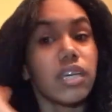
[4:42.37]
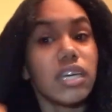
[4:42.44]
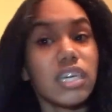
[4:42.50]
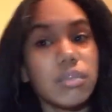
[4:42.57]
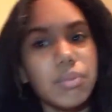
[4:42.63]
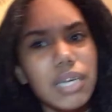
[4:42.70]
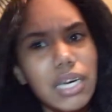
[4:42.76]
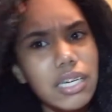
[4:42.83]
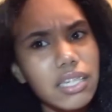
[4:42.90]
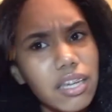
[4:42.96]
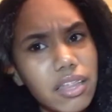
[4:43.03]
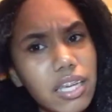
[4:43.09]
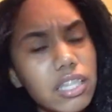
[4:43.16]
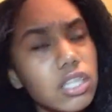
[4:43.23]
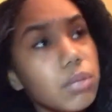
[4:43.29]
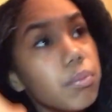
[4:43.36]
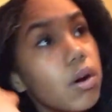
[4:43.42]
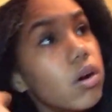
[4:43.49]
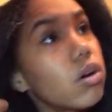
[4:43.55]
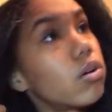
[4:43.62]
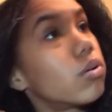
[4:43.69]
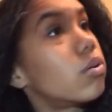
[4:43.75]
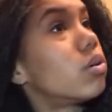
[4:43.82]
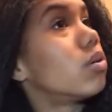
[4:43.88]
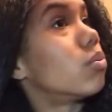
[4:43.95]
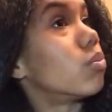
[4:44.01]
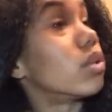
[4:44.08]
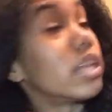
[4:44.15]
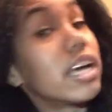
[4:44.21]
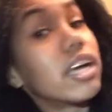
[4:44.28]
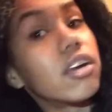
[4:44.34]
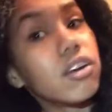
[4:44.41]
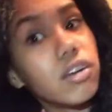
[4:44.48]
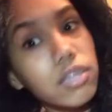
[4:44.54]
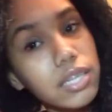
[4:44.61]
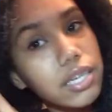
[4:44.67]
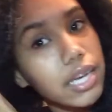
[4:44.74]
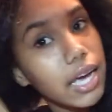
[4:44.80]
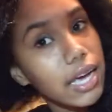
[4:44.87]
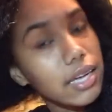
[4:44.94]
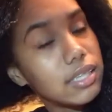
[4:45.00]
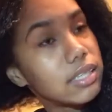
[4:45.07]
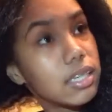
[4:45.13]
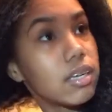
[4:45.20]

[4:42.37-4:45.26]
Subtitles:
It's because I think tomorrow, well, later in the day,